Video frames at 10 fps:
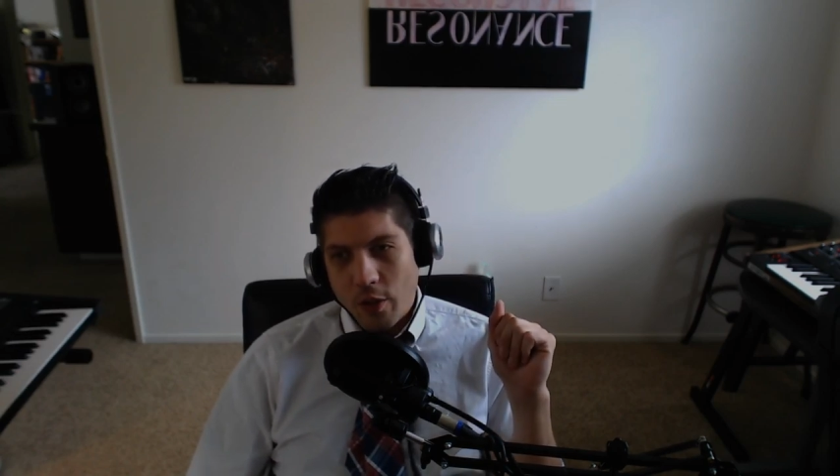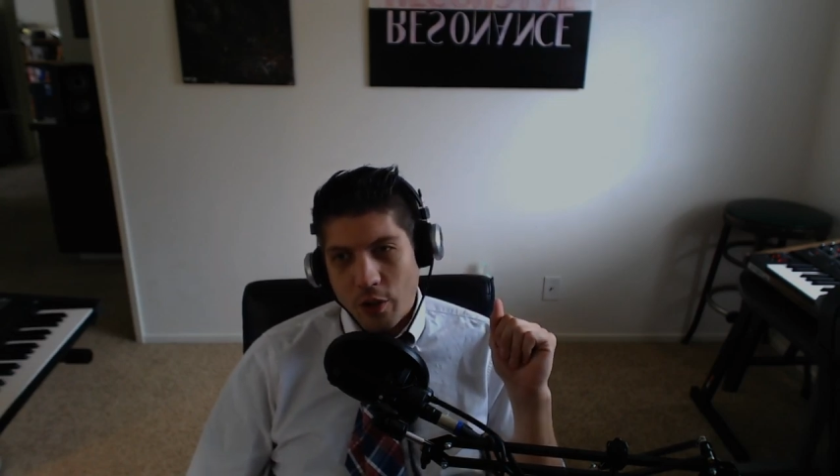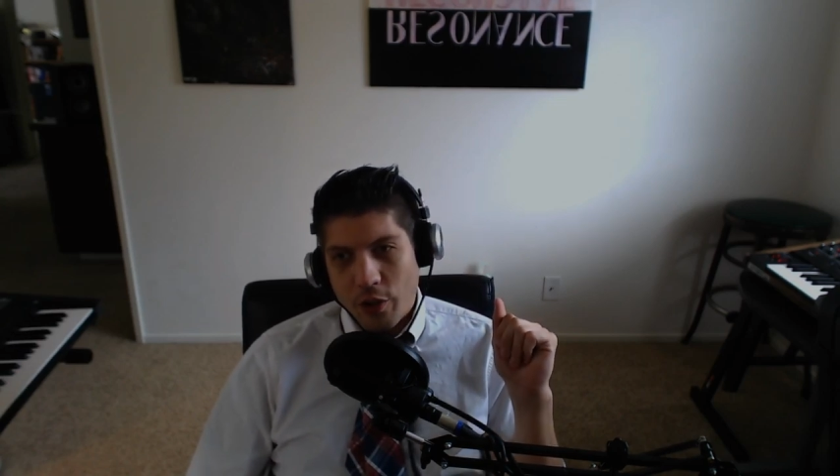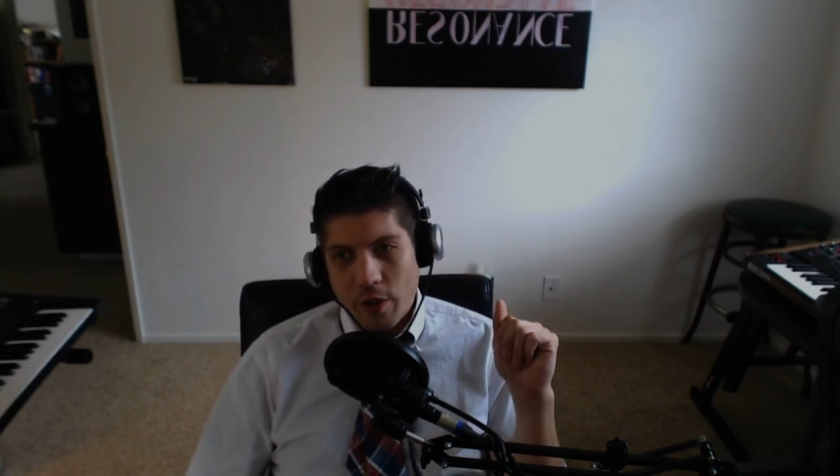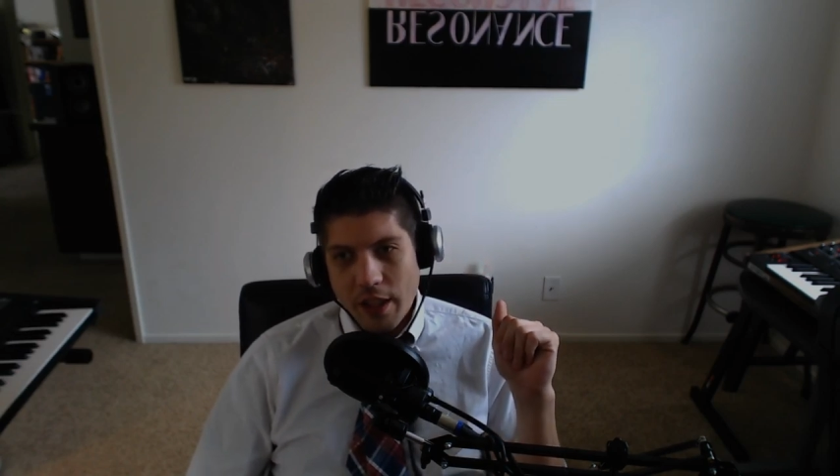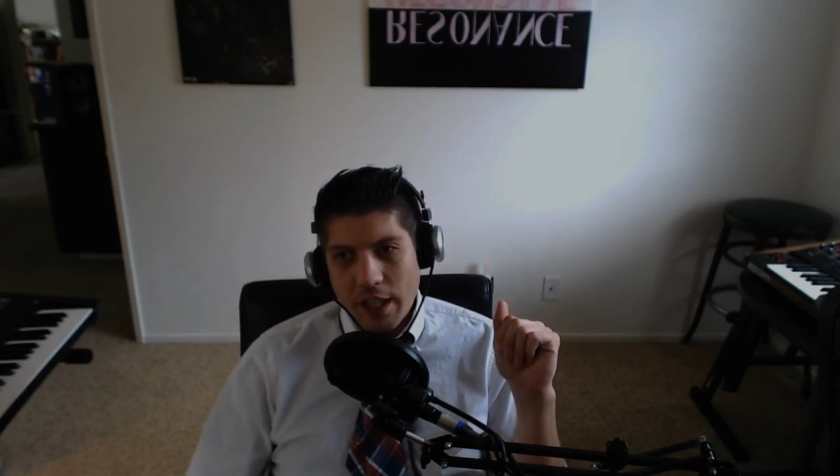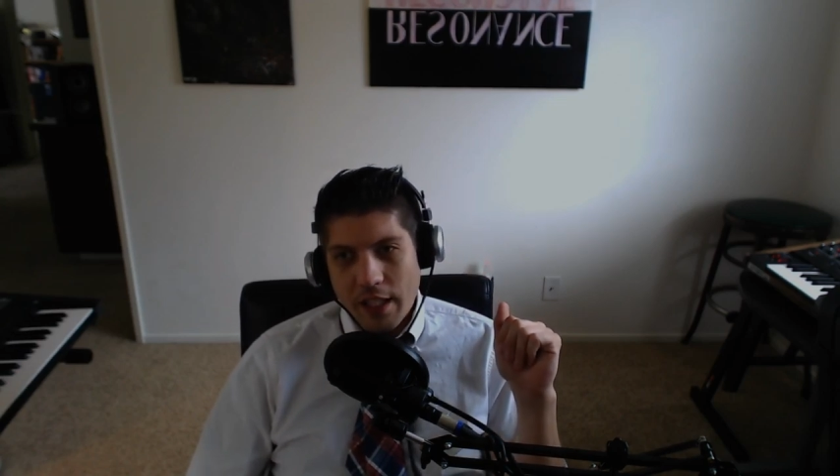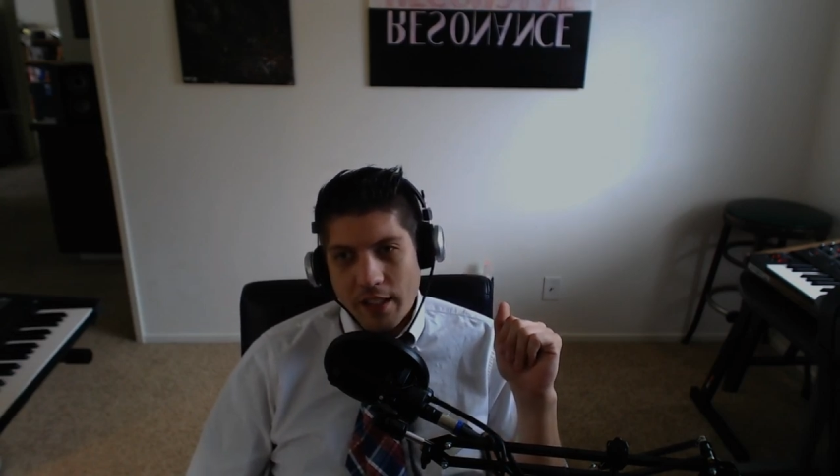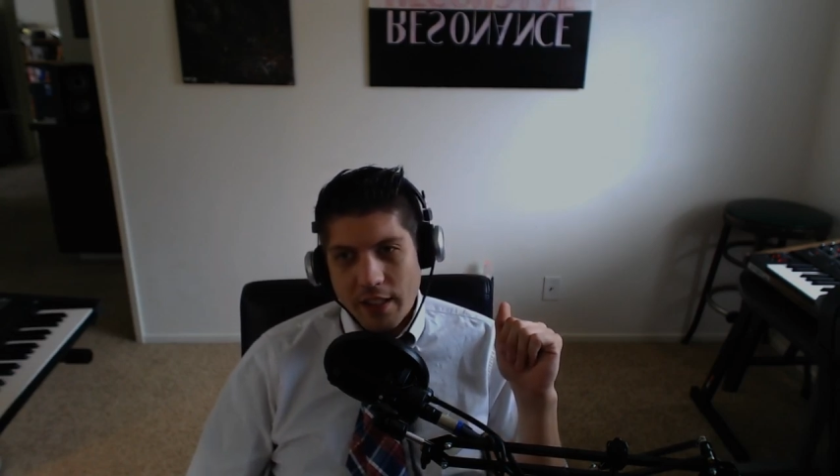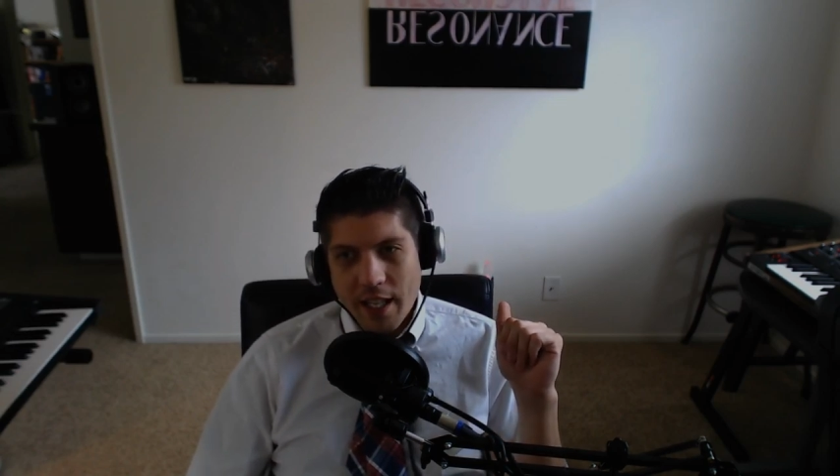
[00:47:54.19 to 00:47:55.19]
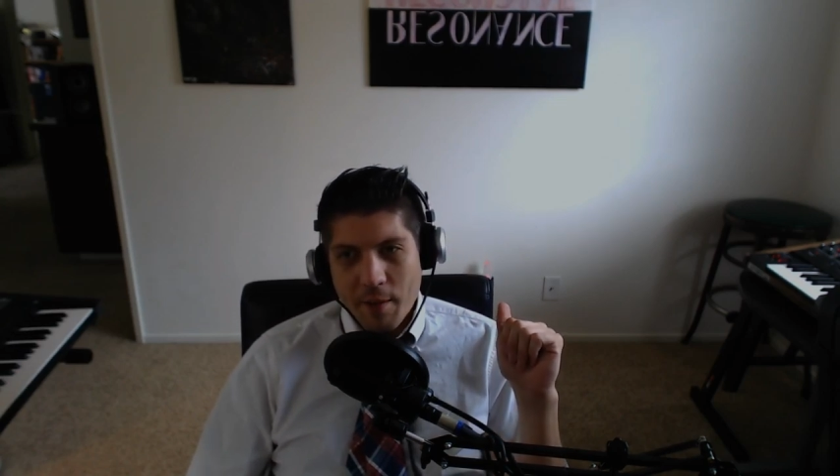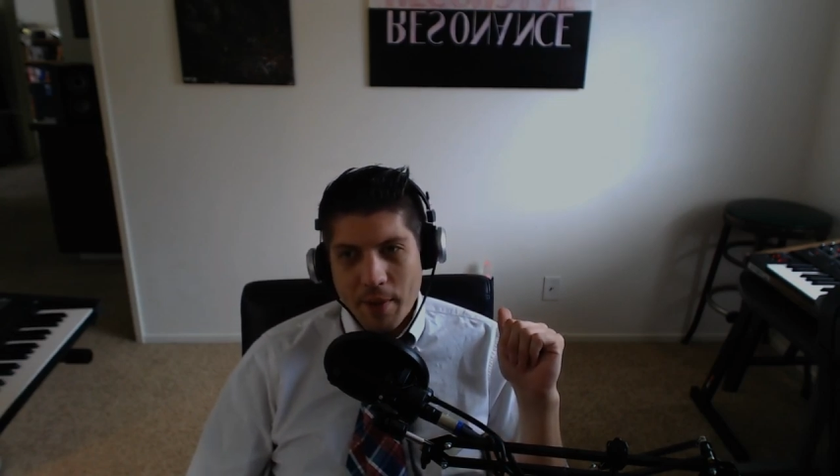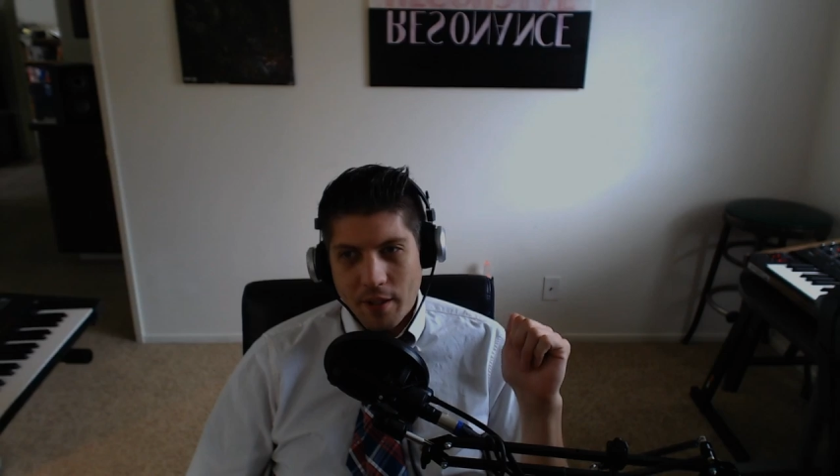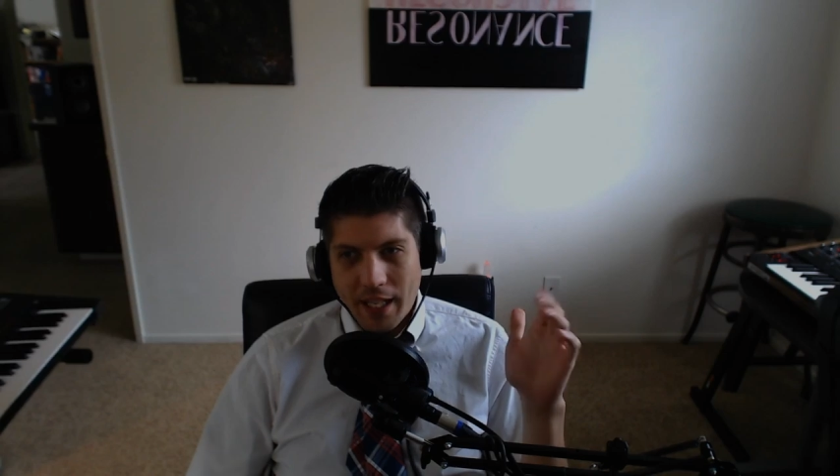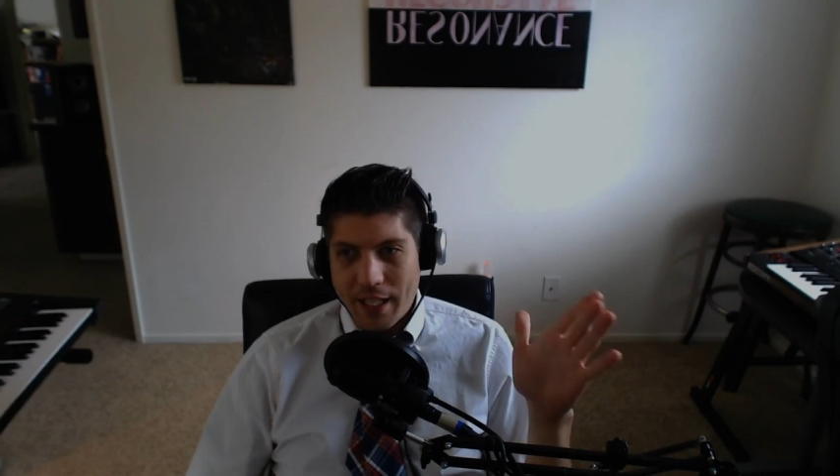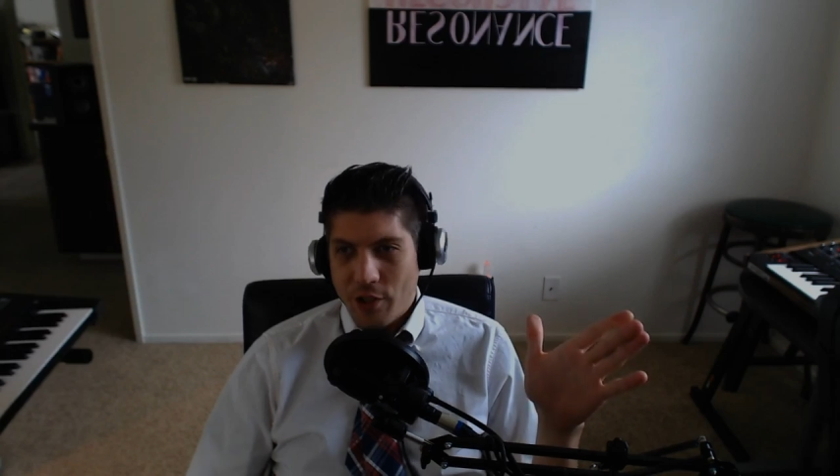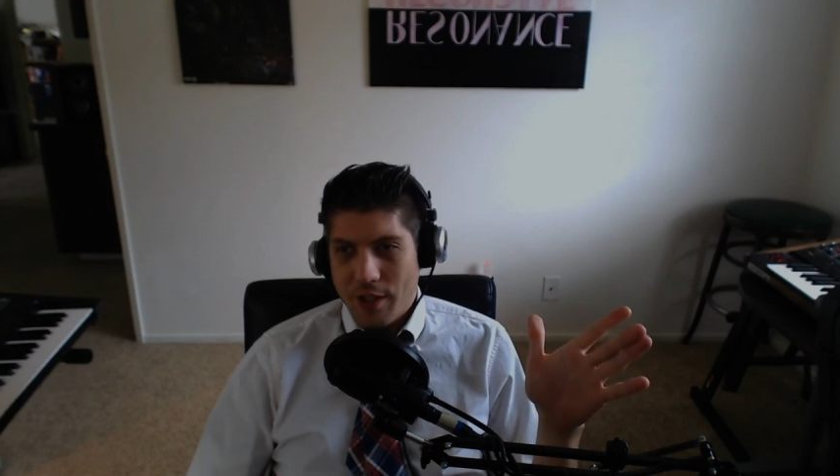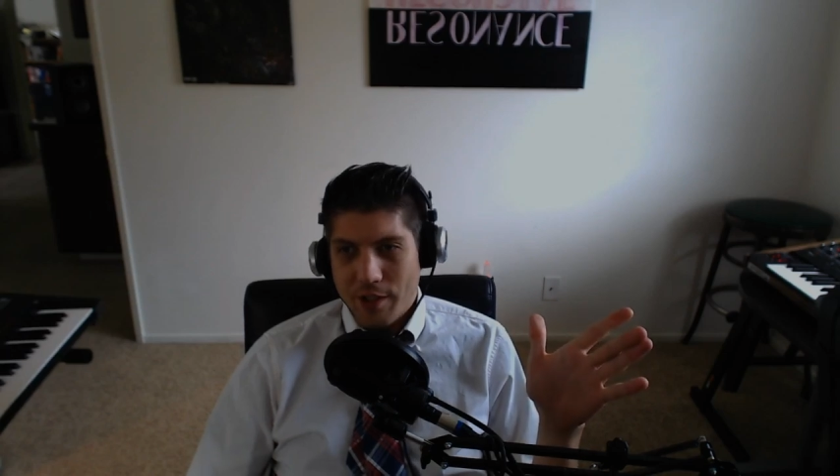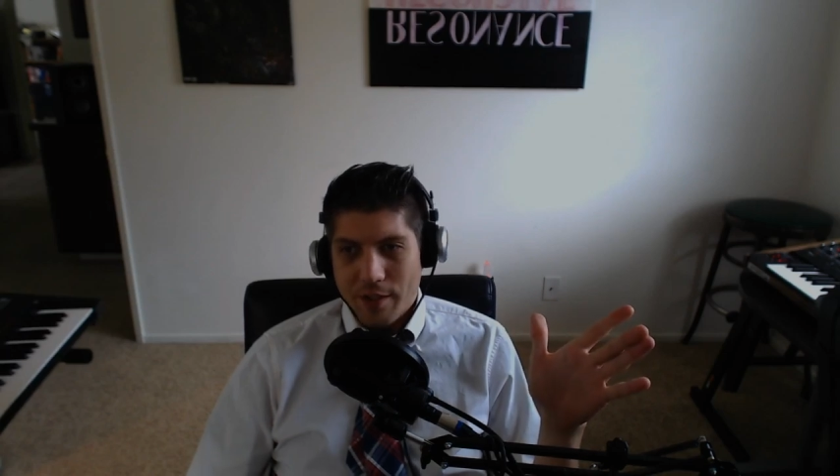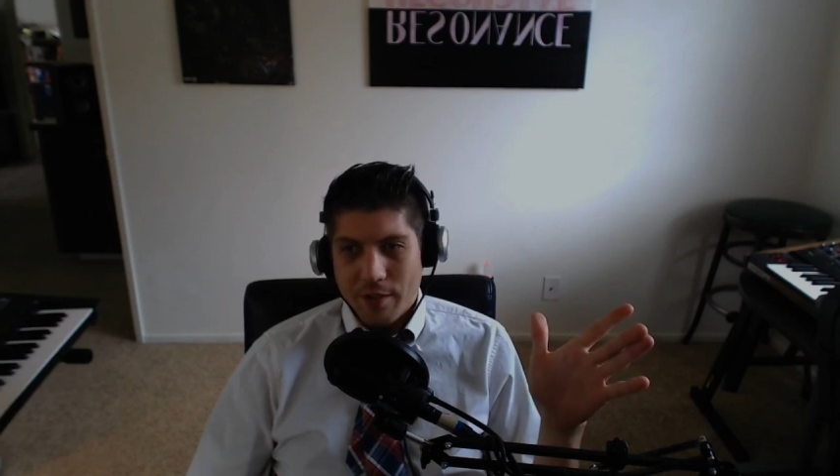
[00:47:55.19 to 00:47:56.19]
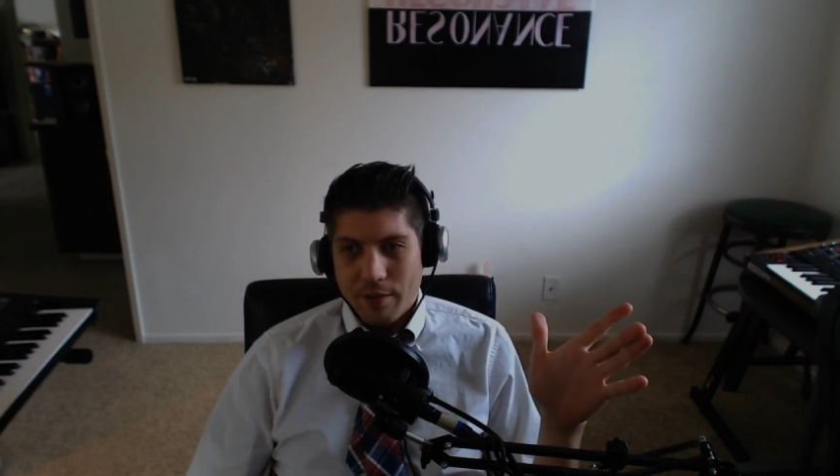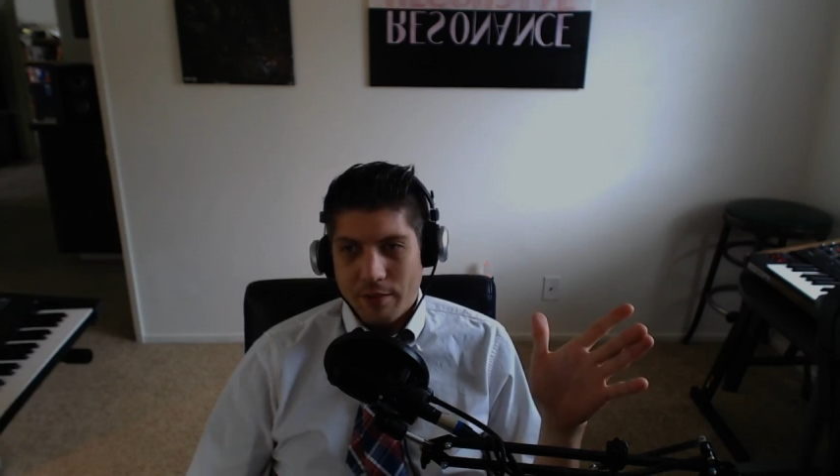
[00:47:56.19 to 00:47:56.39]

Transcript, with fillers: during the late Middle Ages,